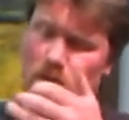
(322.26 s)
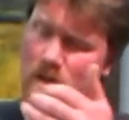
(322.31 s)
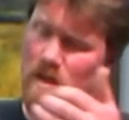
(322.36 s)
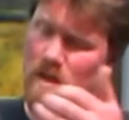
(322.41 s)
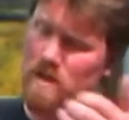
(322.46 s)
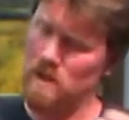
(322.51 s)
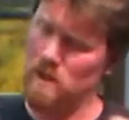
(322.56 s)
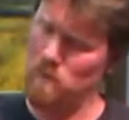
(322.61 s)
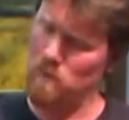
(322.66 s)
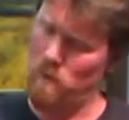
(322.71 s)

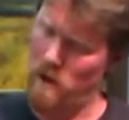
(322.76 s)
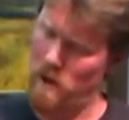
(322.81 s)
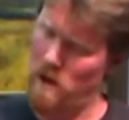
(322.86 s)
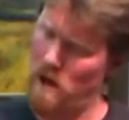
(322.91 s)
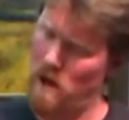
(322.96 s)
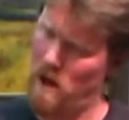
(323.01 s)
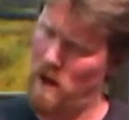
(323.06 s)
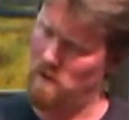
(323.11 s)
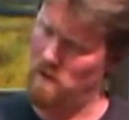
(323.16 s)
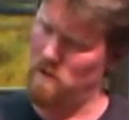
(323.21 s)
This is what,
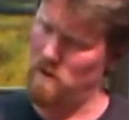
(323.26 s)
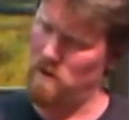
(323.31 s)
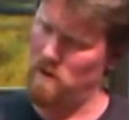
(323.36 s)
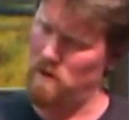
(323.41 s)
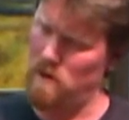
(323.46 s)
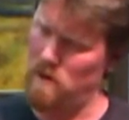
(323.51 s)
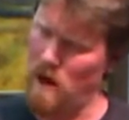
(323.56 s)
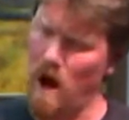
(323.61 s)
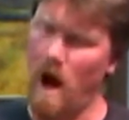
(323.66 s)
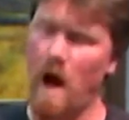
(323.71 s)

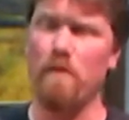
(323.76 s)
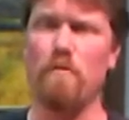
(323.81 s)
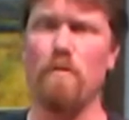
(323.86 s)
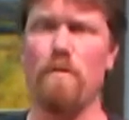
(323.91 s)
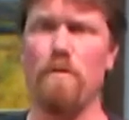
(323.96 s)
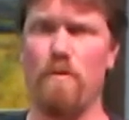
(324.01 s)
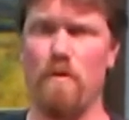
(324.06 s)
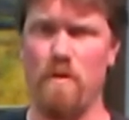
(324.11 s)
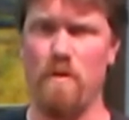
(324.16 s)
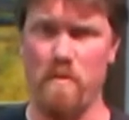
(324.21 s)

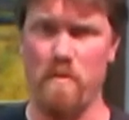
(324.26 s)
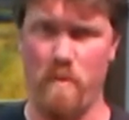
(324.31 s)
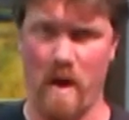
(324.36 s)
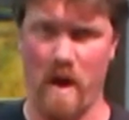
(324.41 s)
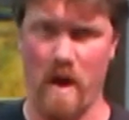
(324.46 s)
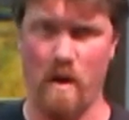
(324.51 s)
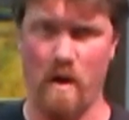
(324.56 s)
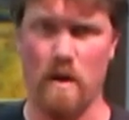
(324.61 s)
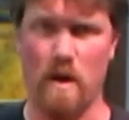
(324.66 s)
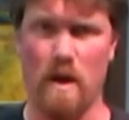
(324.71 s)
130
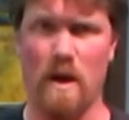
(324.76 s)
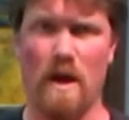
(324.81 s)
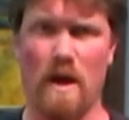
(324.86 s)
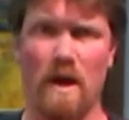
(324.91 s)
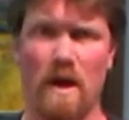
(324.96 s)
pound.